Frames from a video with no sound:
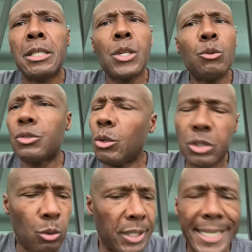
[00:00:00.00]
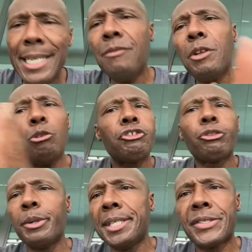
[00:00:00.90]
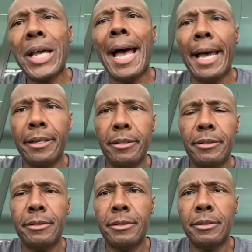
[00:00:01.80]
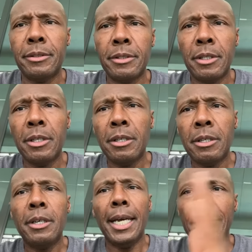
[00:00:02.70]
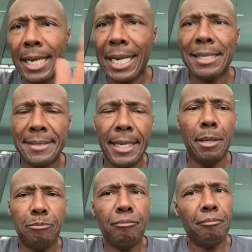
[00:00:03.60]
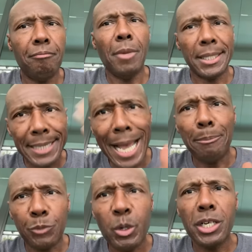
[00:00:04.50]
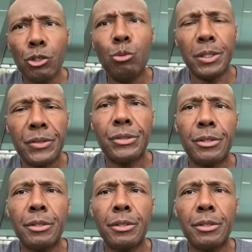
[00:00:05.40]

So, so, so leave those three aside. And like I said, adapt three new ones.